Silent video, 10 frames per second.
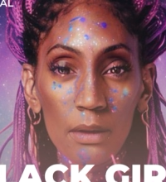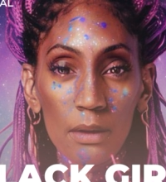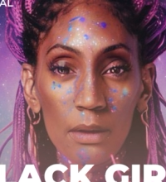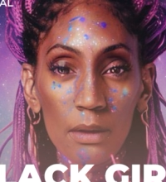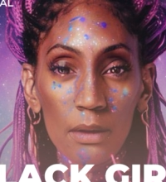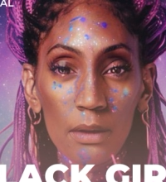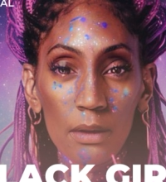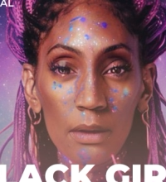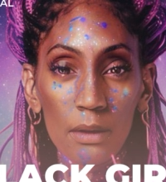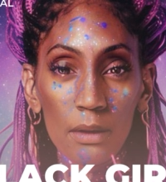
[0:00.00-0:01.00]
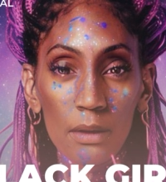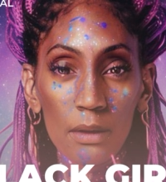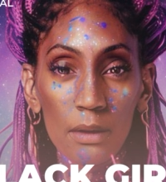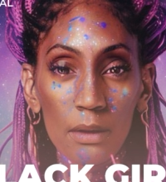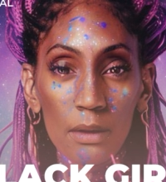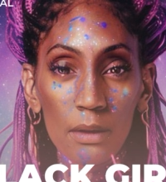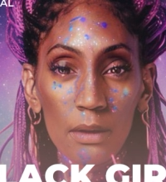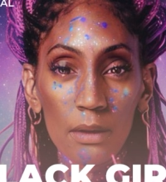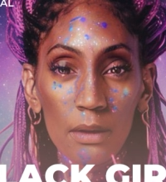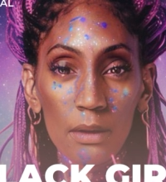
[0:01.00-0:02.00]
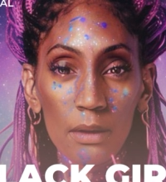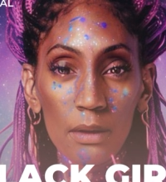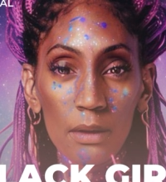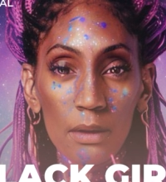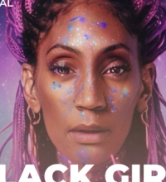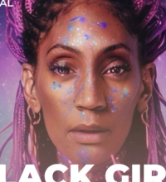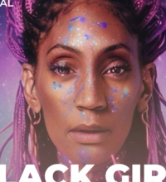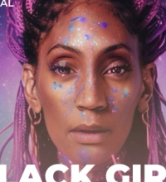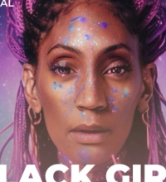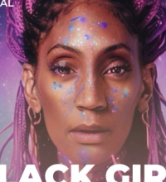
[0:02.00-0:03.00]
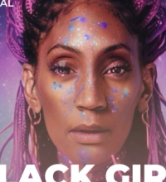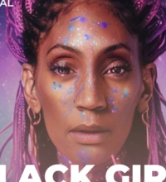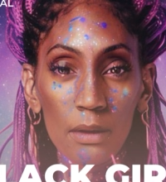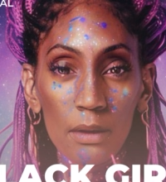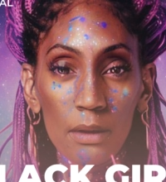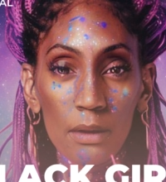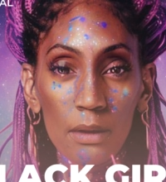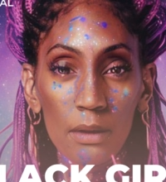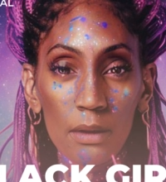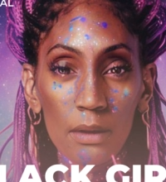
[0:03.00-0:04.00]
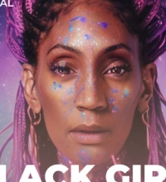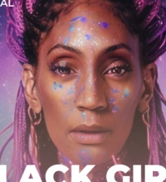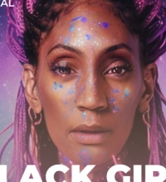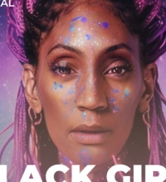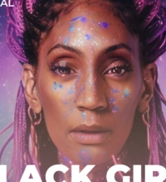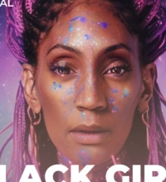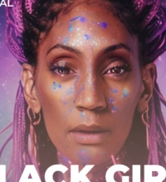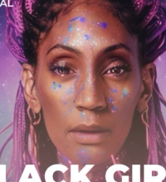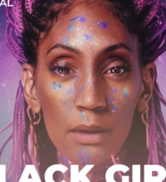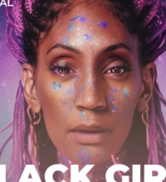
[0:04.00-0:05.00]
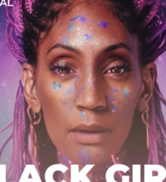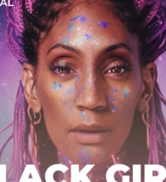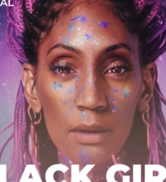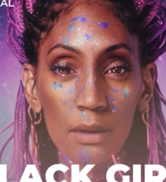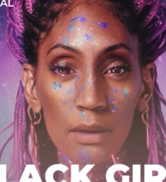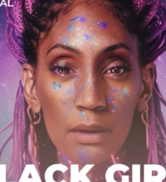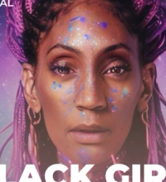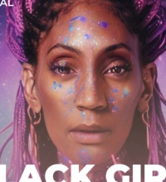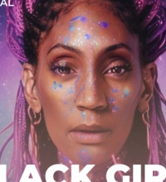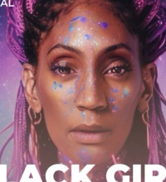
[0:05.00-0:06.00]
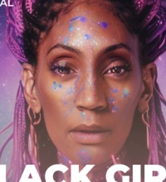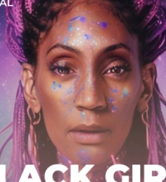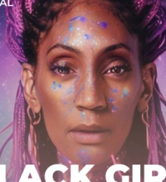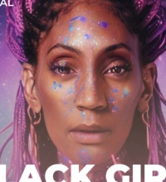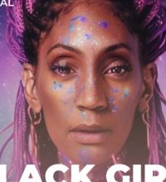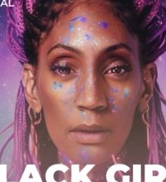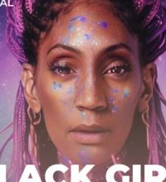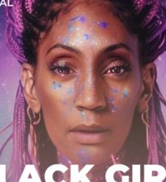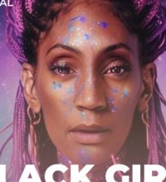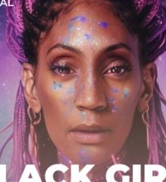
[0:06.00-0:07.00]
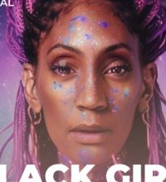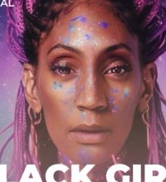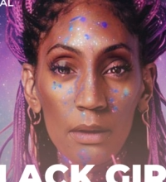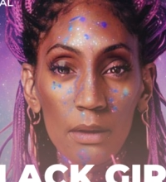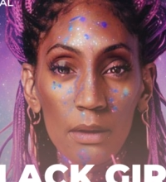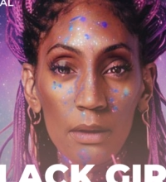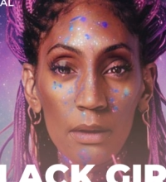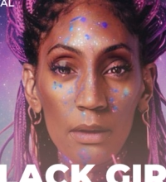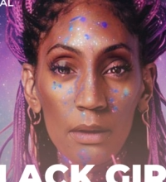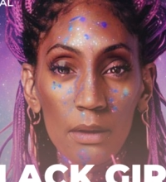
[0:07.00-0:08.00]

This is a still picture; no speech is visible.